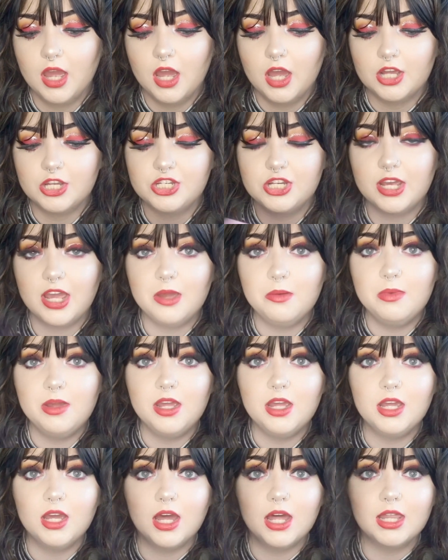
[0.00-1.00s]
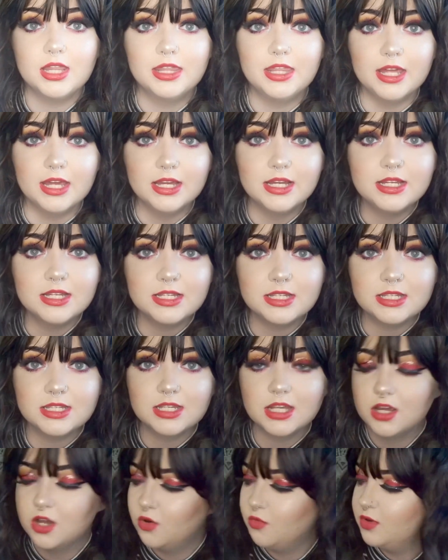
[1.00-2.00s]
She gave me this,
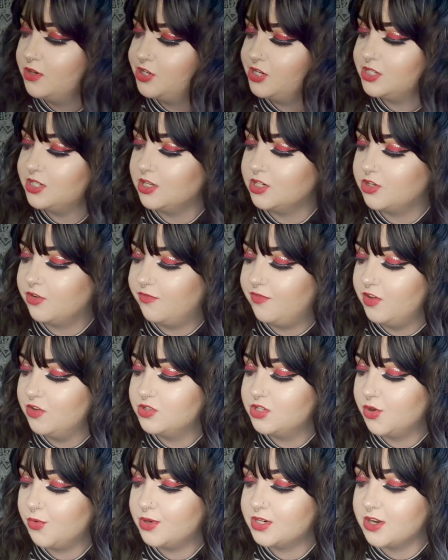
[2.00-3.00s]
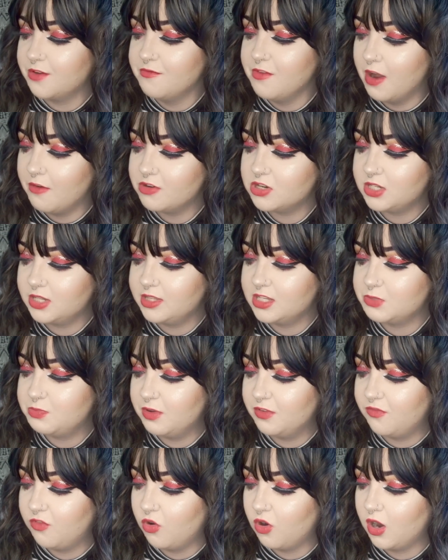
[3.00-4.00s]
which is a diffuser, which I've never seen this
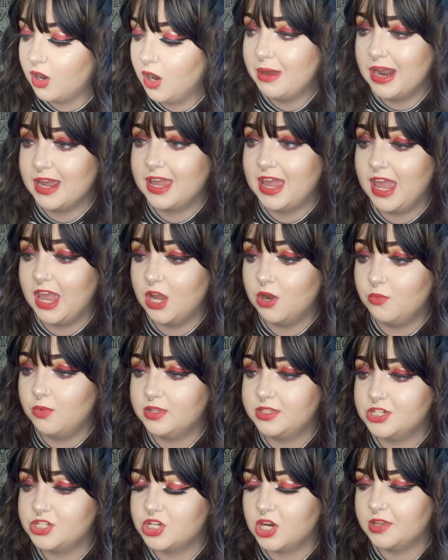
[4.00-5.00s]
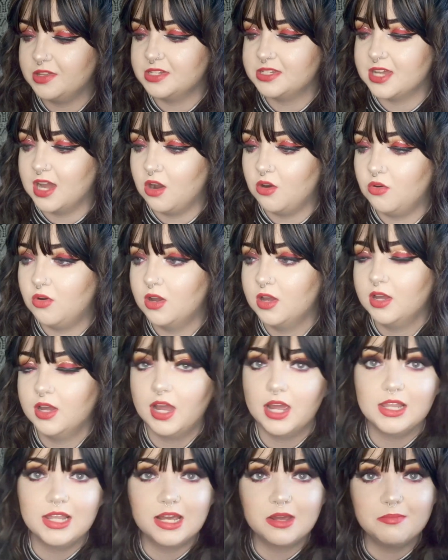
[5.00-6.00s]
before. I can't wait to try this out.
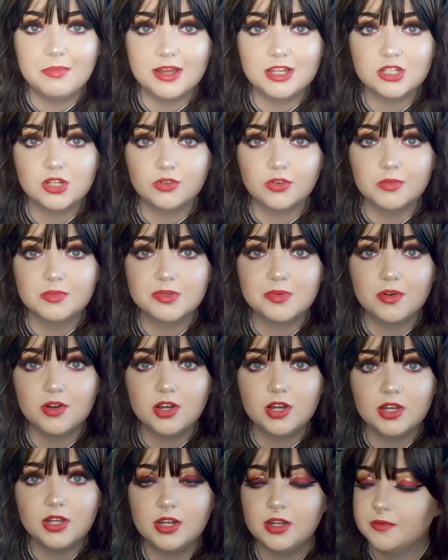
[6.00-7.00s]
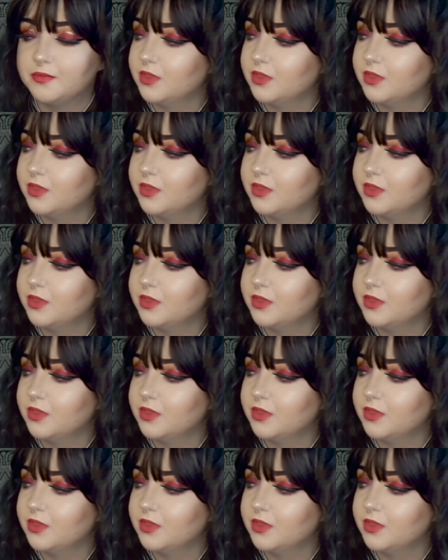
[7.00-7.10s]
It like makes your room smell good.